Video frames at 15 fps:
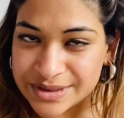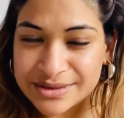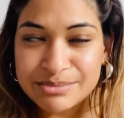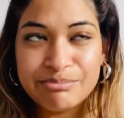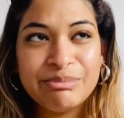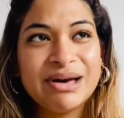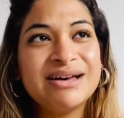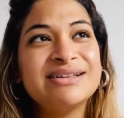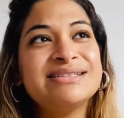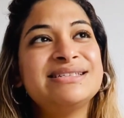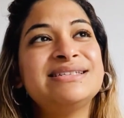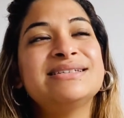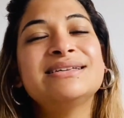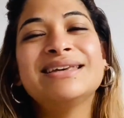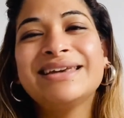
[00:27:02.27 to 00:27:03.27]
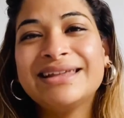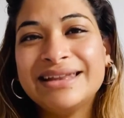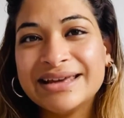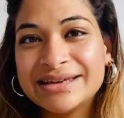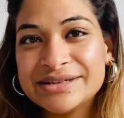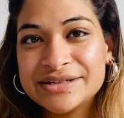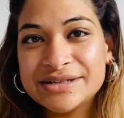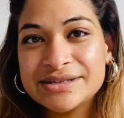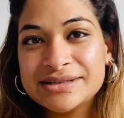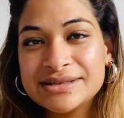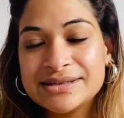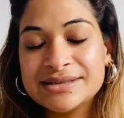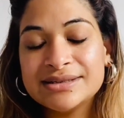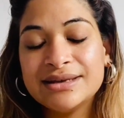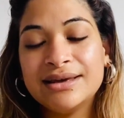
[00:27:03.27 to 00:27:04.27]
past
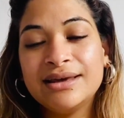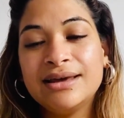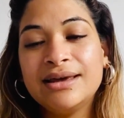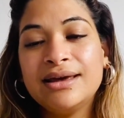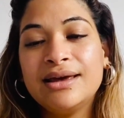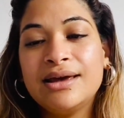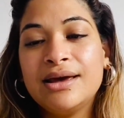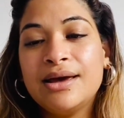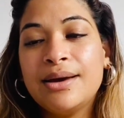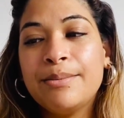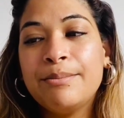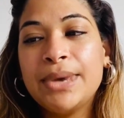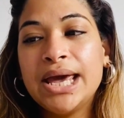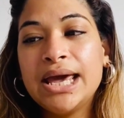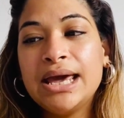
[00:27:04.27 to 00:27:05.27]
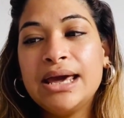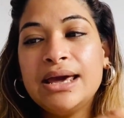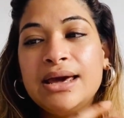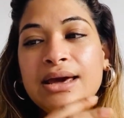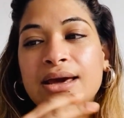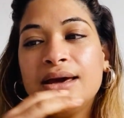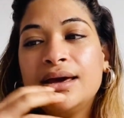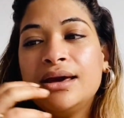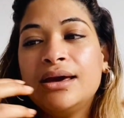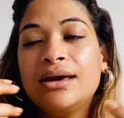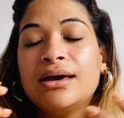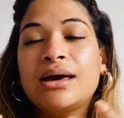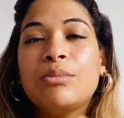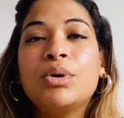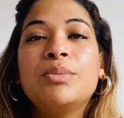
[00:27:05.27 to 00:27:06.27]
connections may
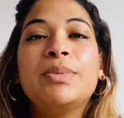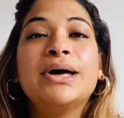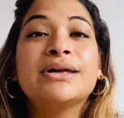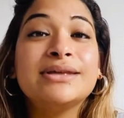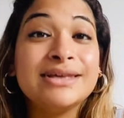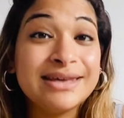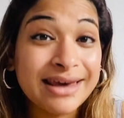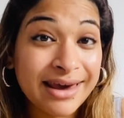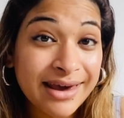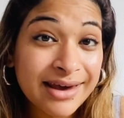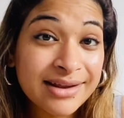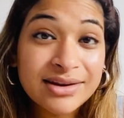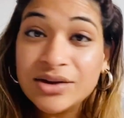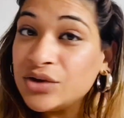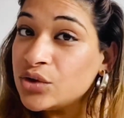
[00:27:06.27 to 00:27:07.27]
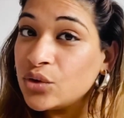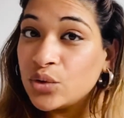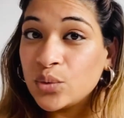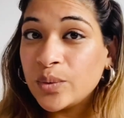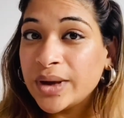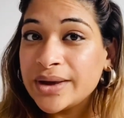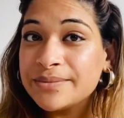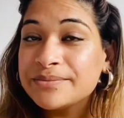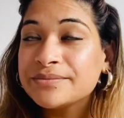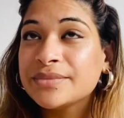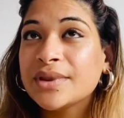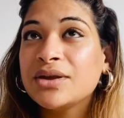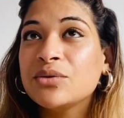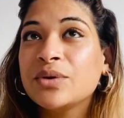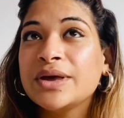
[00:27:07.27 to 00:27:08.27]
come up again in your way,
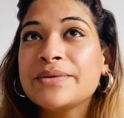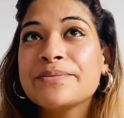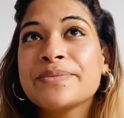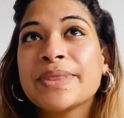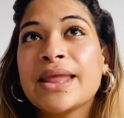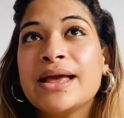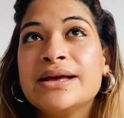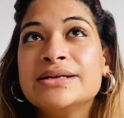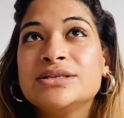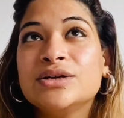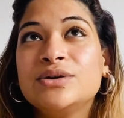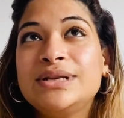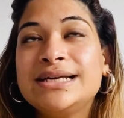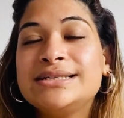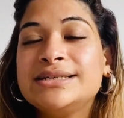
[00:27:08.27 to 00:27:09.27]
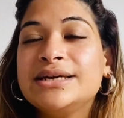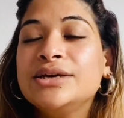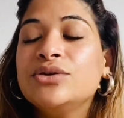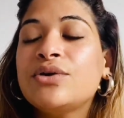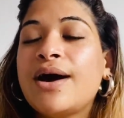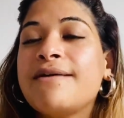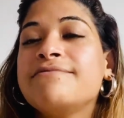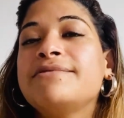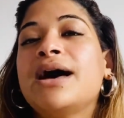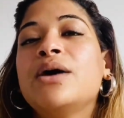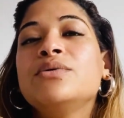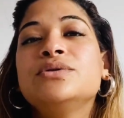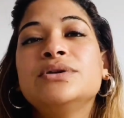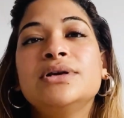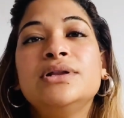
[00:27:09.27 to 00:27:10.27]
okay? So let's say you have
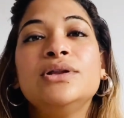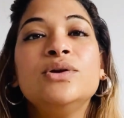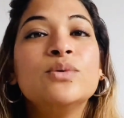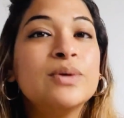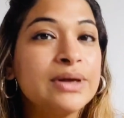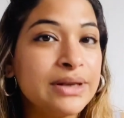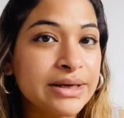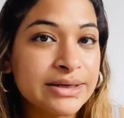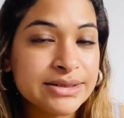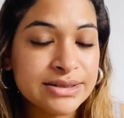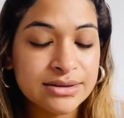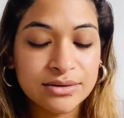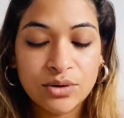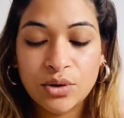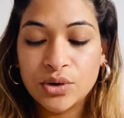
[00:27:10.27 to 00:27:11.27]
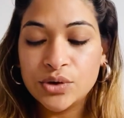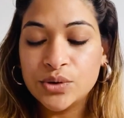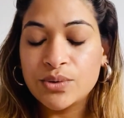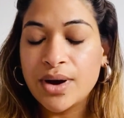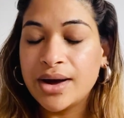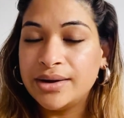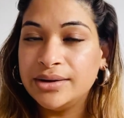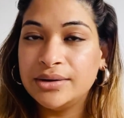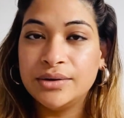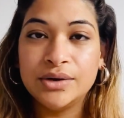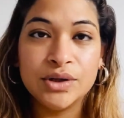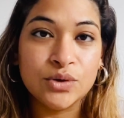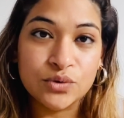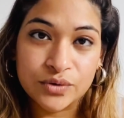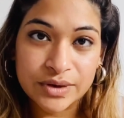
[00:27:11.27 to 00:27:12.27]
found a new connection, or you are in a
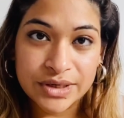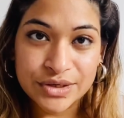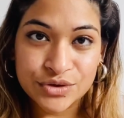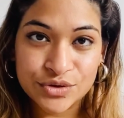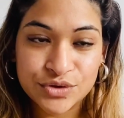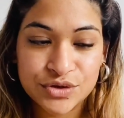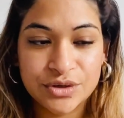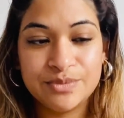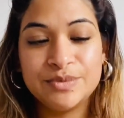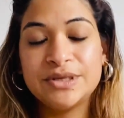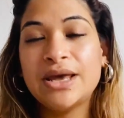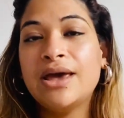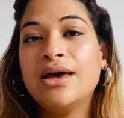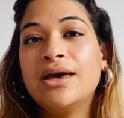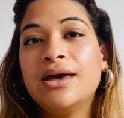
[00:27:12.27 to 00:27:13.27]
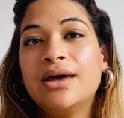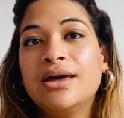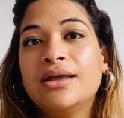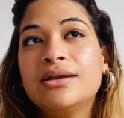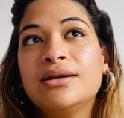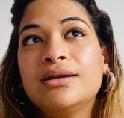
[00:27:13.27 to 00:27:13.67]
new relationships, and